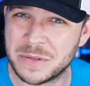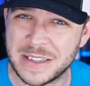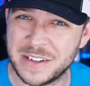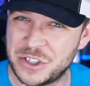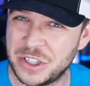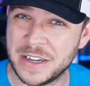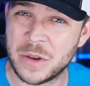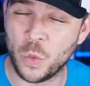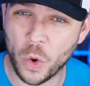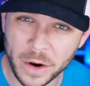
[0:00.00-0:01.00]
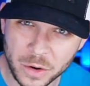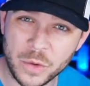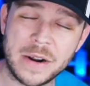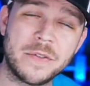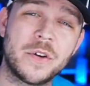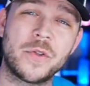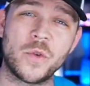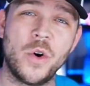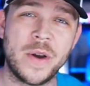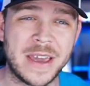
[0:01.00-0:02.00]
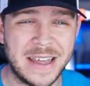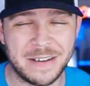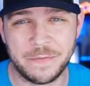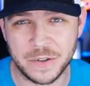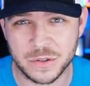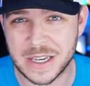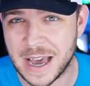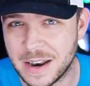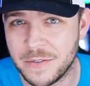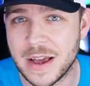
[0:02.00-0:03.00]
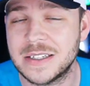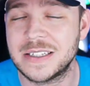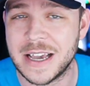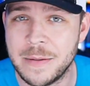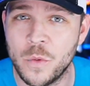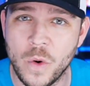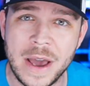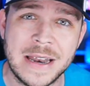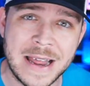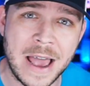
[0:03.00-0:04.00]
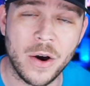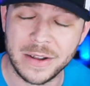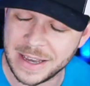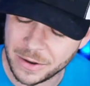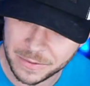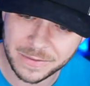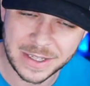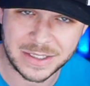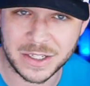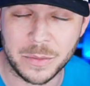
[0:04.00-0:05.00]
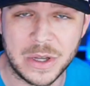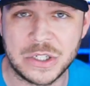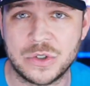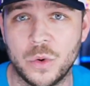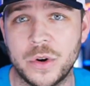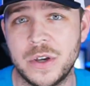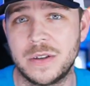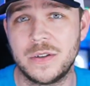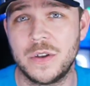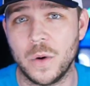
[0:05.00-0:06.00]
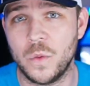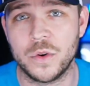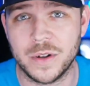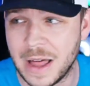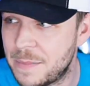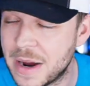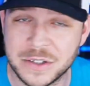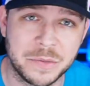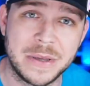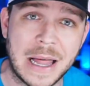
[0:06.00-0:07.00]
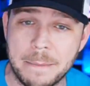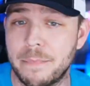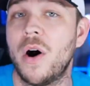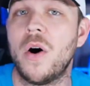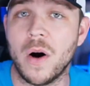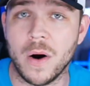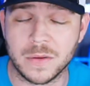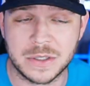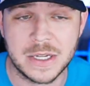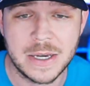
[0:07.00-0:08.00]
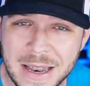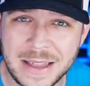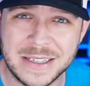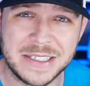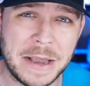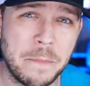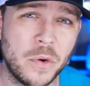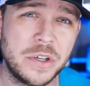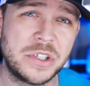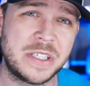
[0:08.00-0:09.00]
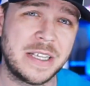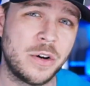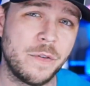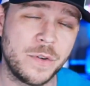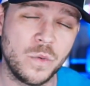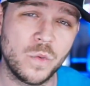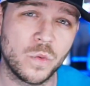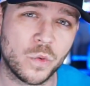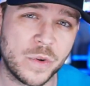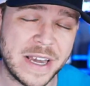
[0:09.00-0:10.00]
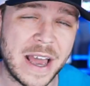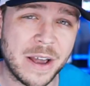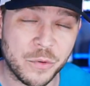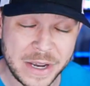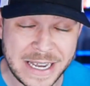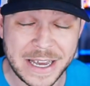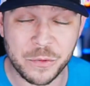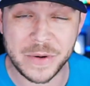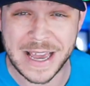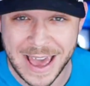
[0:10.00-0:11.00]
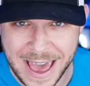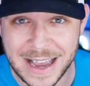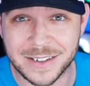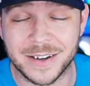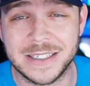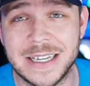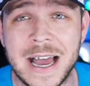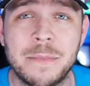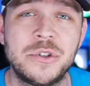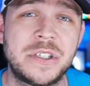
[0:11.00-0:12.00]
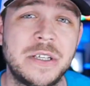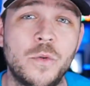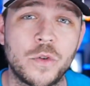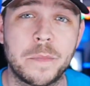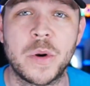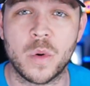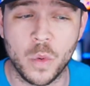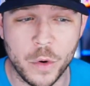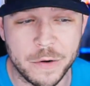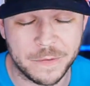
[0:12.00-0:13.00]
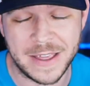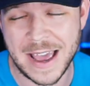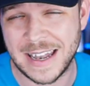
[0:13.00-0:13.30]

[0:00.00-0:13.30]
it seems like they're stuck in water whenever you're throwing, and it feels kind of that same way now. Now, that's a double-edged sword. You don't want your linebackers to be like ball hawks, but at the same point, you still, if you read and react on time, you still want to be rewarded for